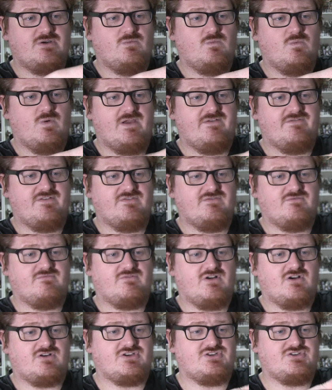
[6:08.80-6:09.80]
with the
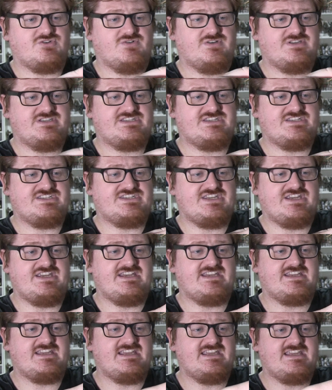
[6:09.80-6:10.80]
rocker joints. So
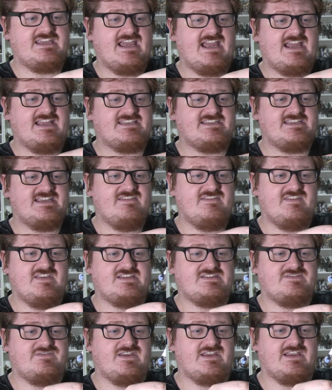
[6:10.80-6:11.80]
you can get
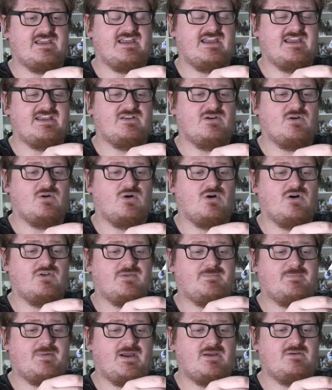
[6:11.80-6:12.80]
this figure in all
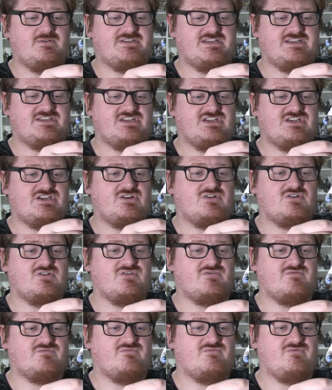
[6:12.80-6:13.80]
the poses you
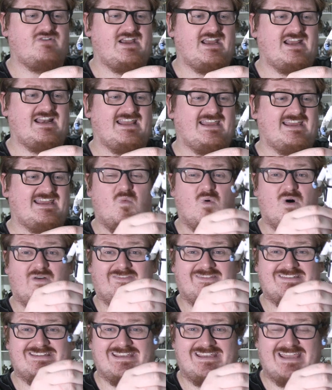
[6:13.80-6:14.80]
could really
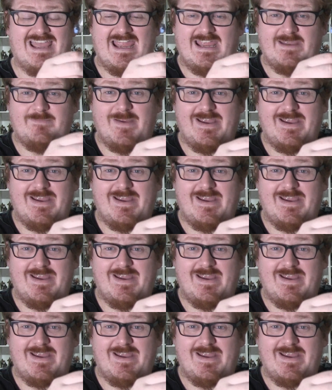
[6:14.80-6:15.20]
want to get him